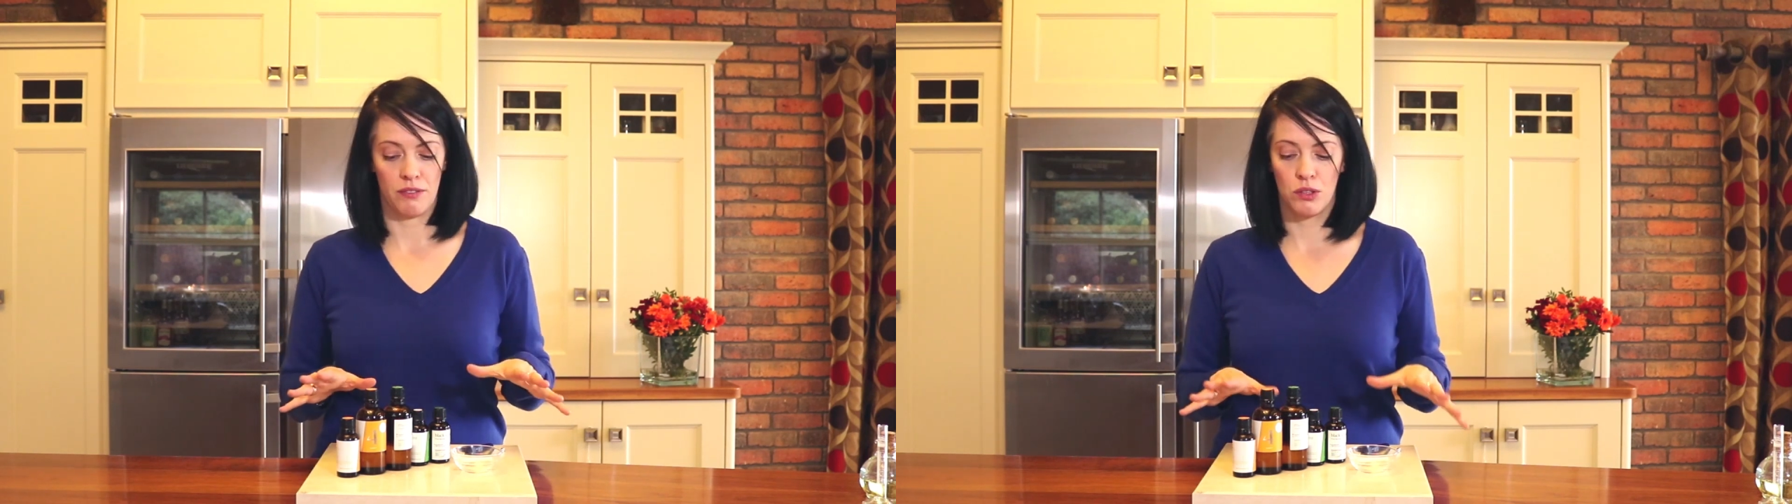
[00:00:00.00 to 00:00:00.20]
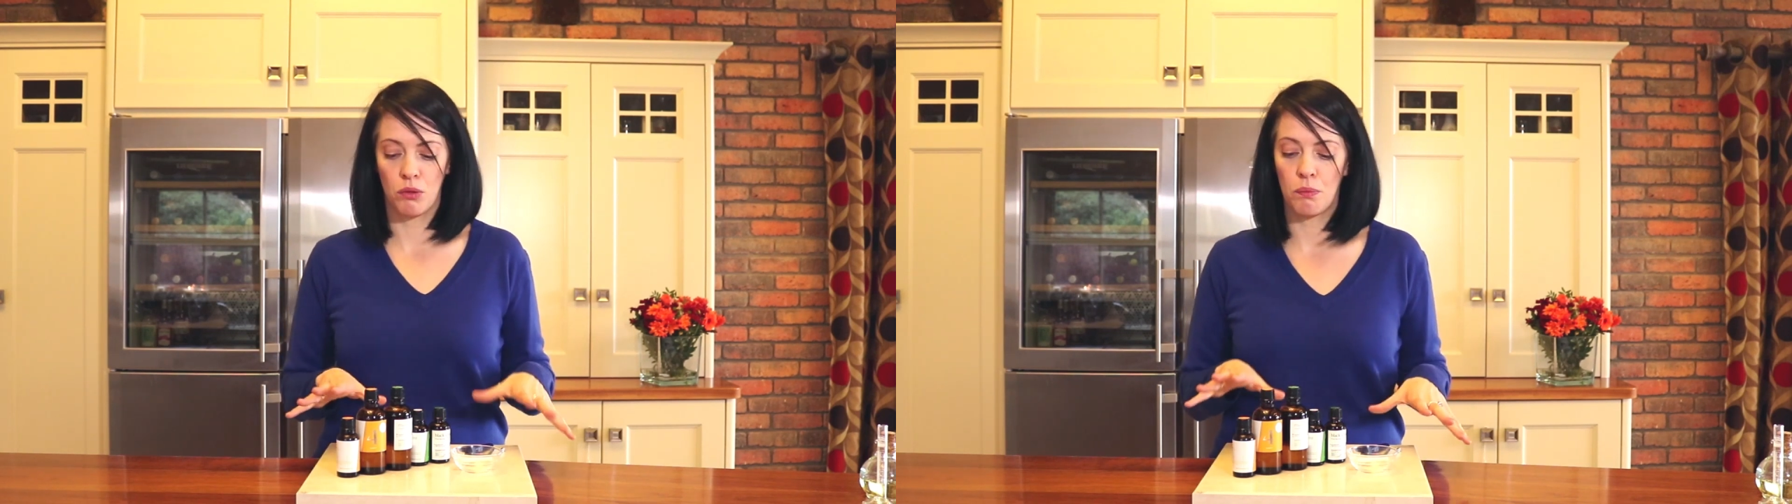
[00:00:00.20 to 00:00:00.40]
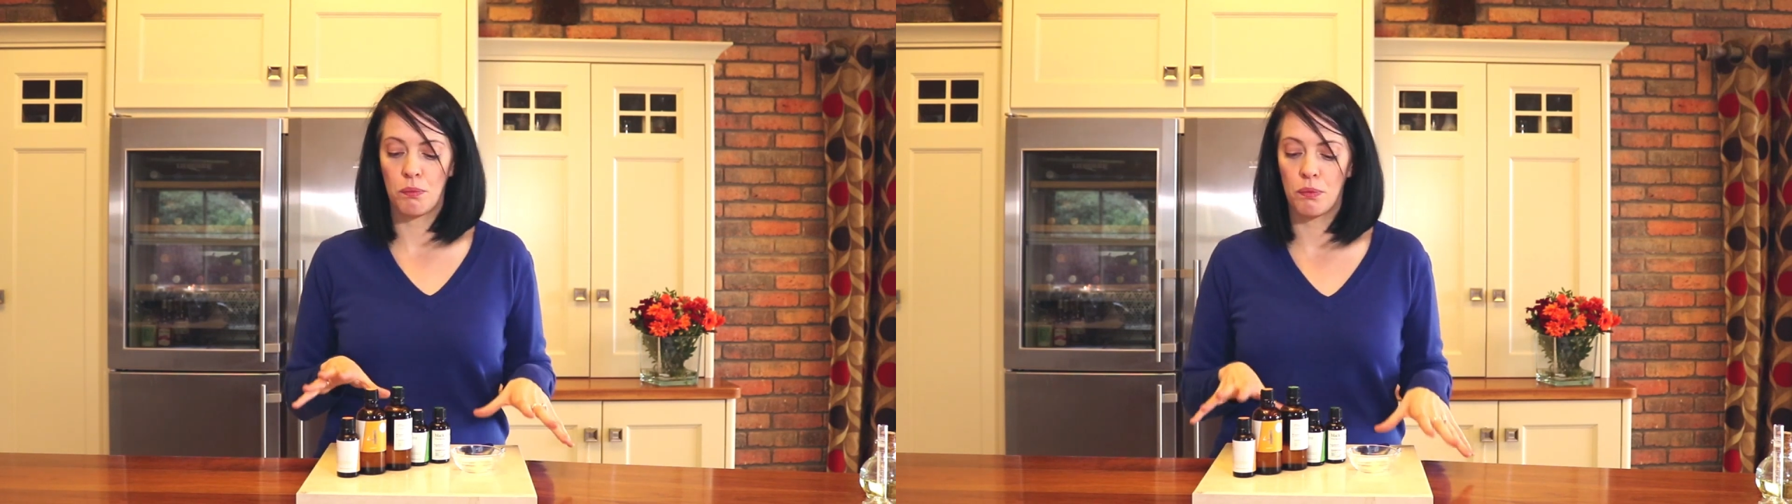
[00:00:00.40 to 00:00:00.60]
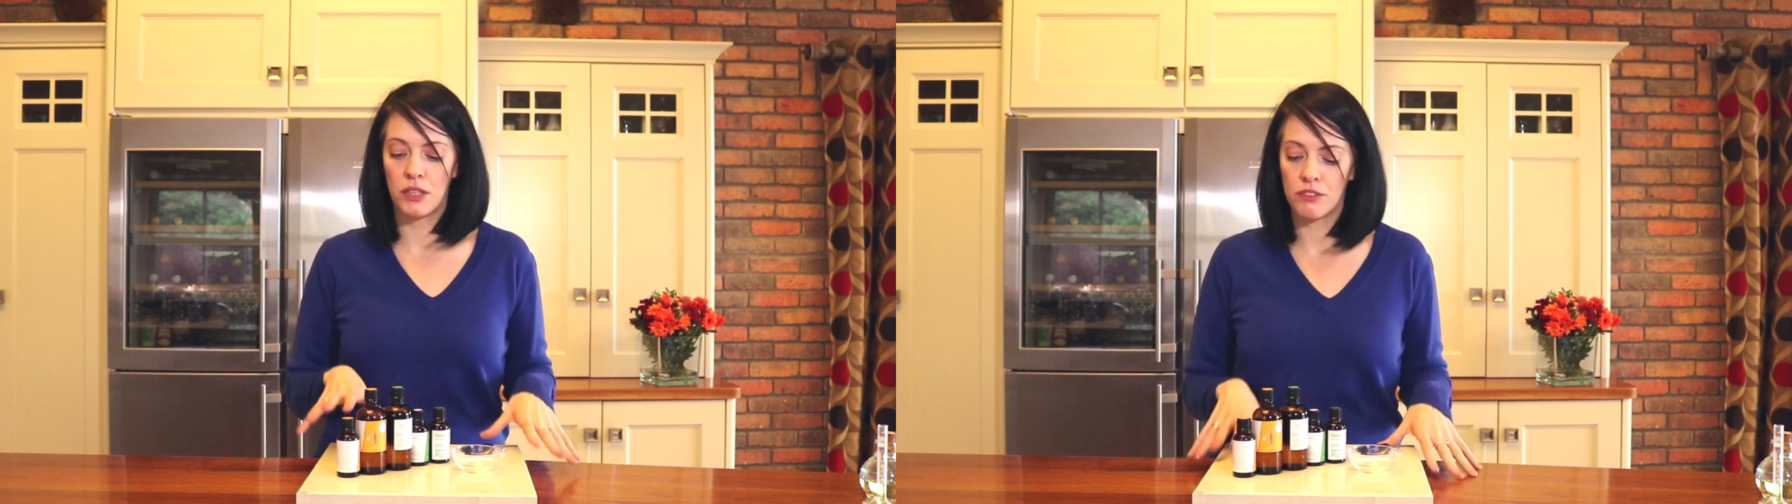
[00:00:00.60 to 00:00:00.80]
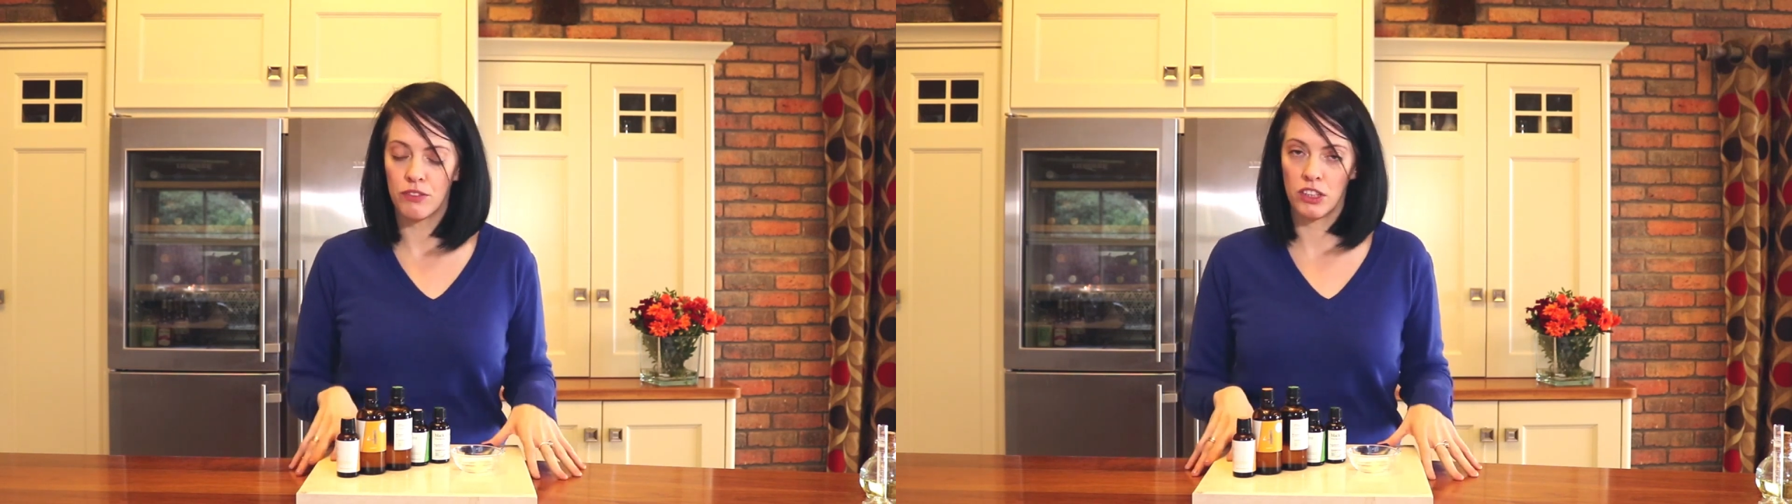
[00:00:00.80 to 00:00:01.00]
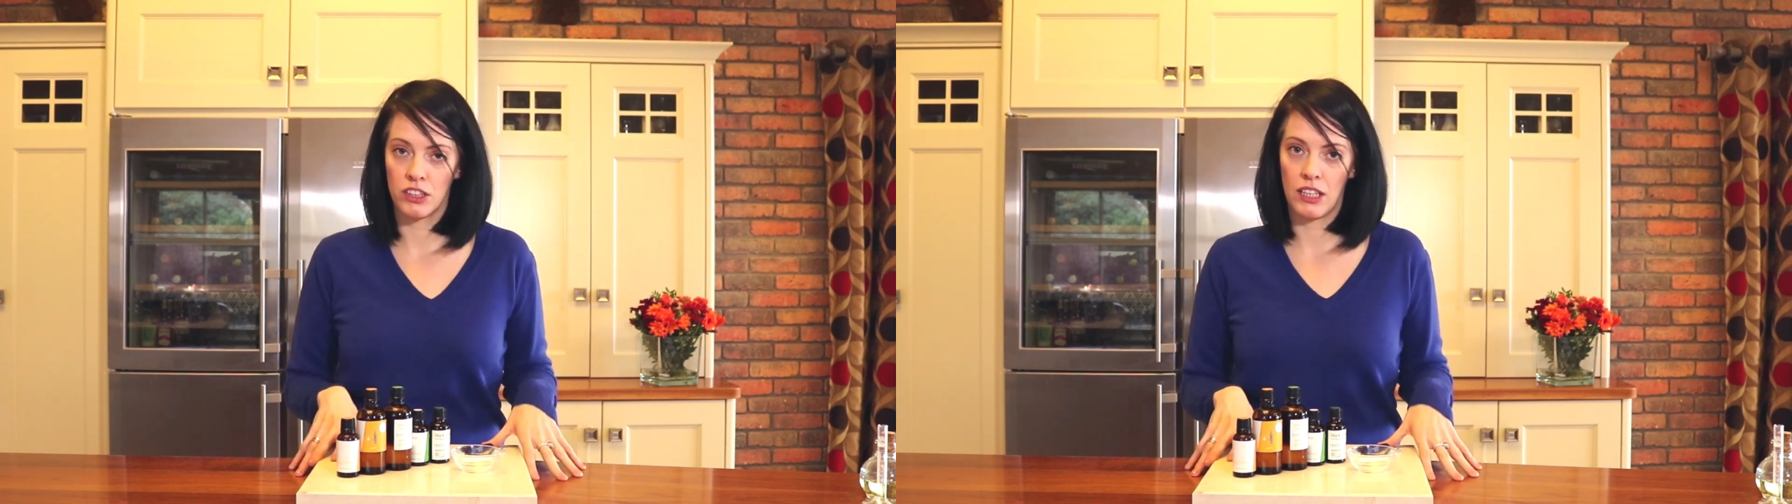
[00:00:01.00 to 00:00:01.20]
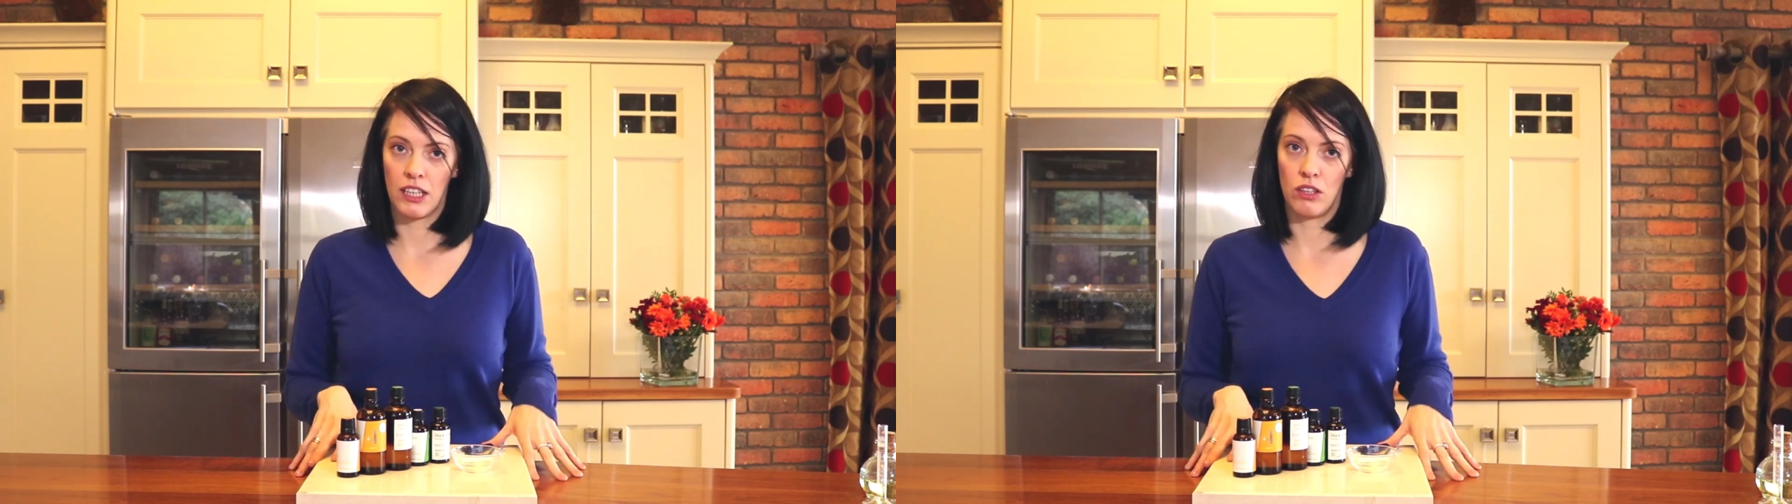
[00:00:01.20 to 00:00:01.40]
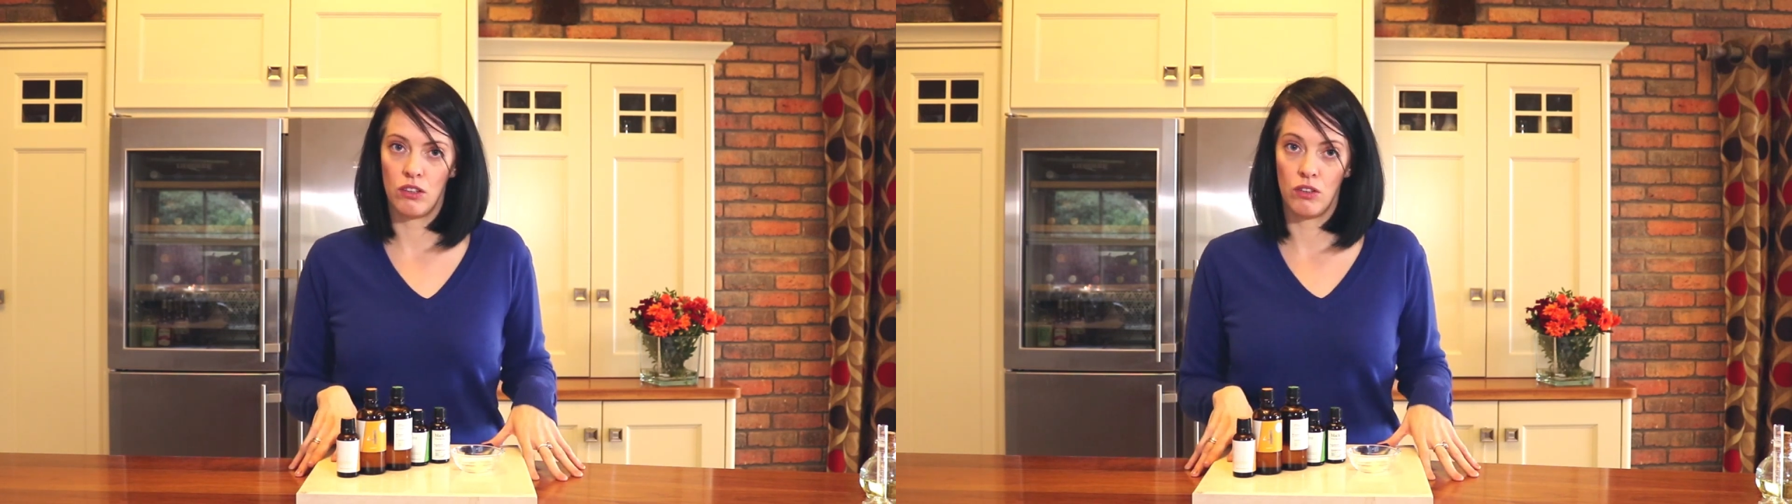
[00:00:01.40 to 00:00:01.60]
So a brilliant
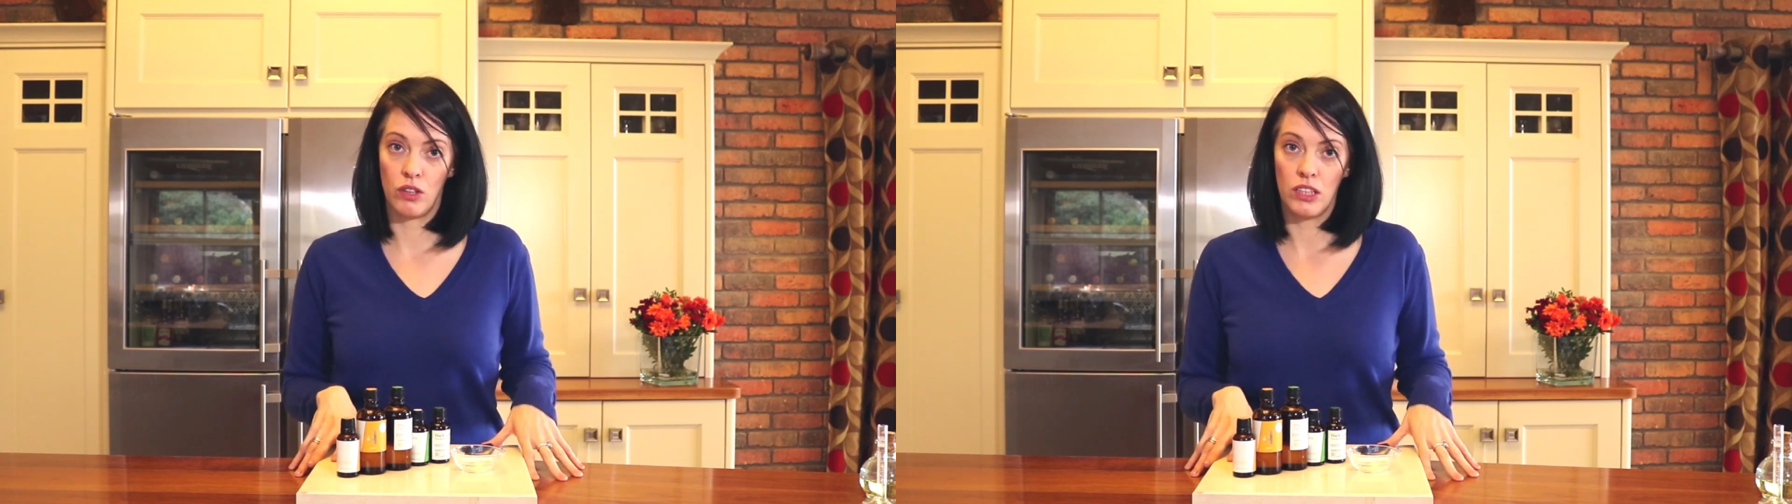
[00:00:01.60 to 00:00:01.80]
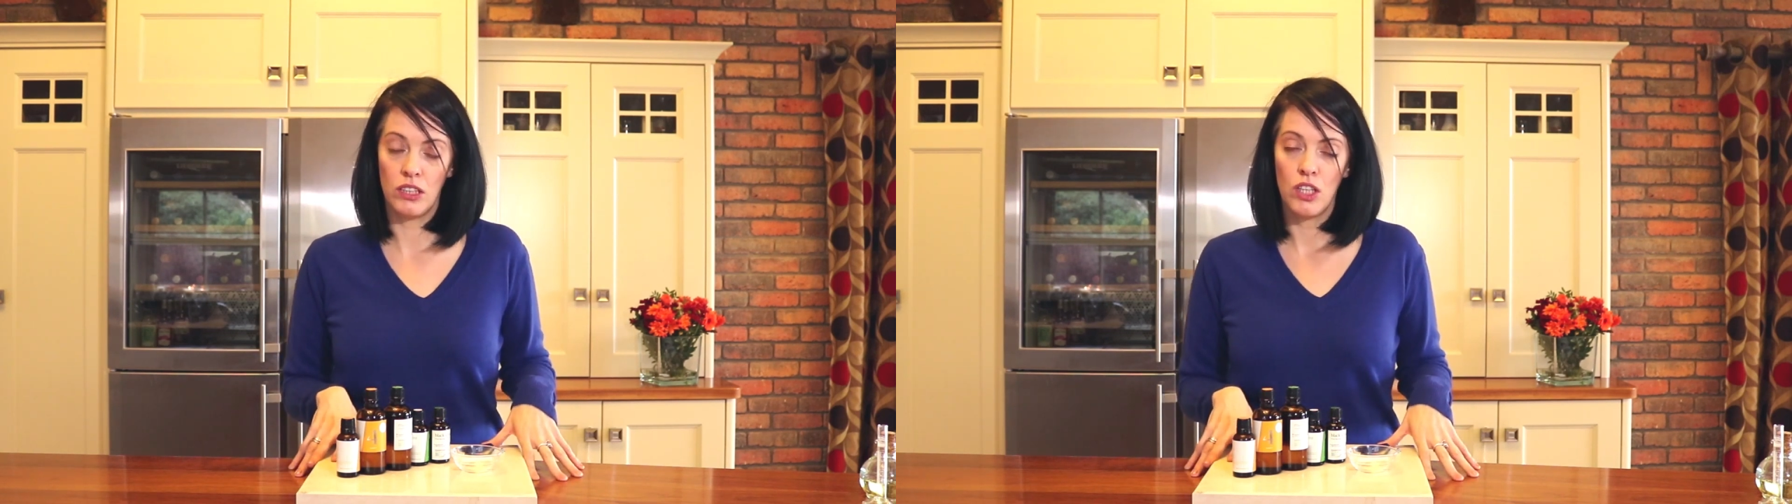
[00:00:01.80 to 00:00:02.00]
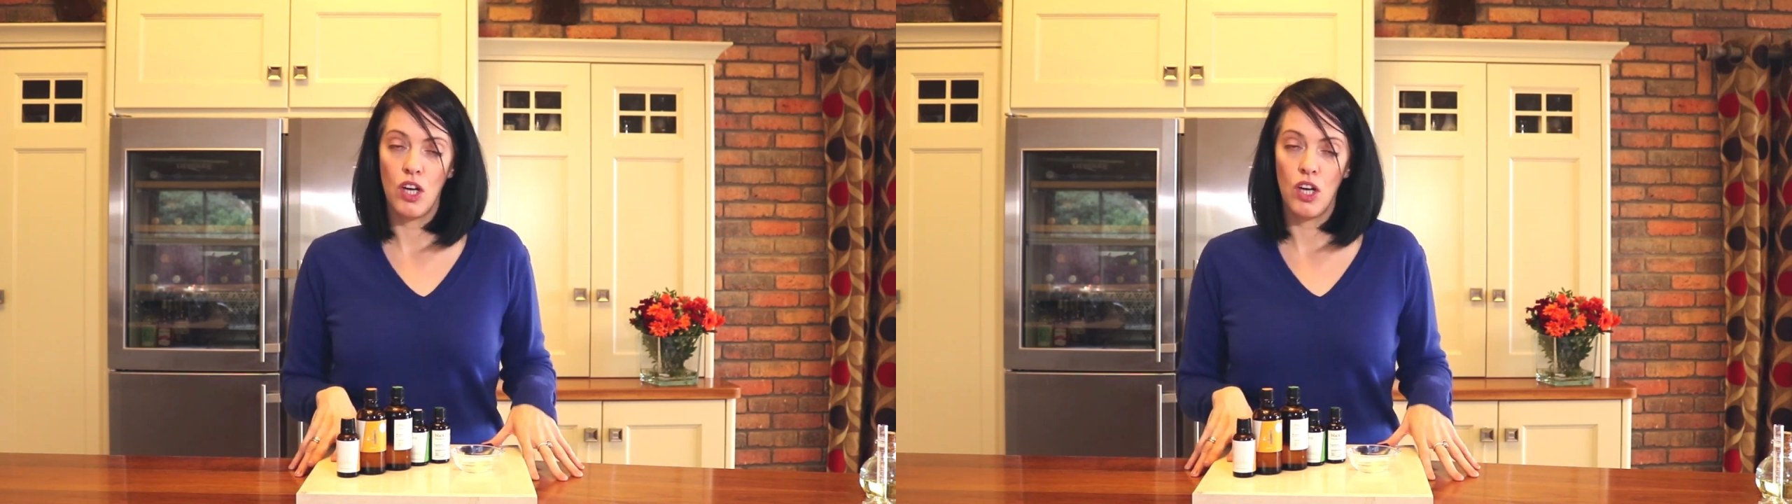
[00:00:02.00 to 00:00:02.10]
versatile oil.